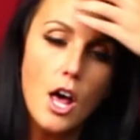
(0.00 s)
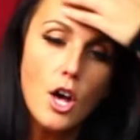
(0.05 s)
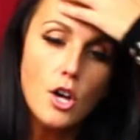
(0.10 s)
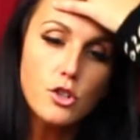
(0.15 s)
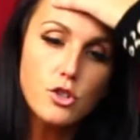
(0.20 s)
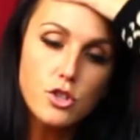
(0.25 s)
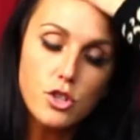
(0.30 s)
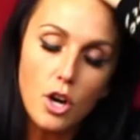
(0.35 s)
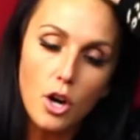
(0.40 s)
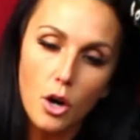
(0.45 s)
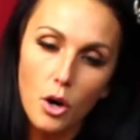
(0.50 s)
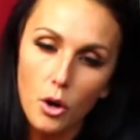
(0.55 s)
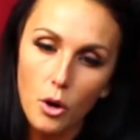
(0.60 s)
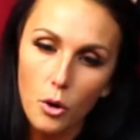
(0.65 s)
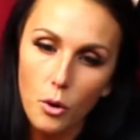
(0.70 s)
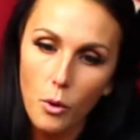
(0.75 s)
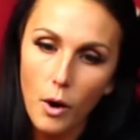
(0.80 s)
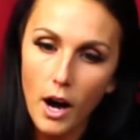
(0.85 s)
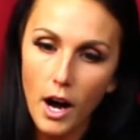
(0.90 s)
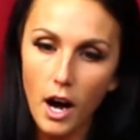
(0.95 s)

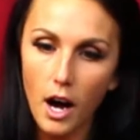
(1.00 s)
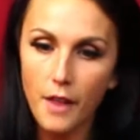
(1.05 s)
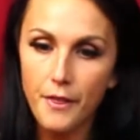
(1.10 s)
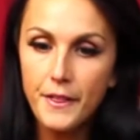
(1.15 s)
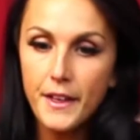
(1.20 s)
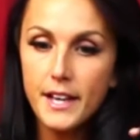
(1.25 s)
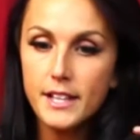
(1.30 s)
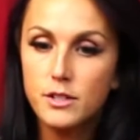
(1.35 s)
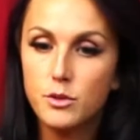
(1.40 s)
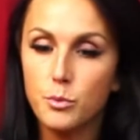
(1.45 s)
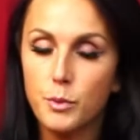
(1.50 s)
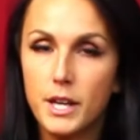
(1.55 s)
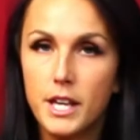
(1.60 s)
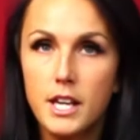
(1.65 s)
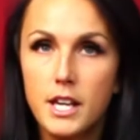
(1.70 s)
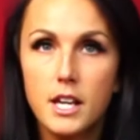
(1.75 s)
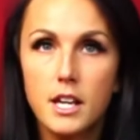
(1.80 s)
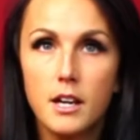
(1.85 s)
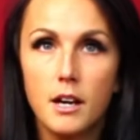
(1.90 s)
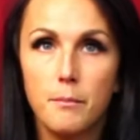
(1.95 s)
So this week,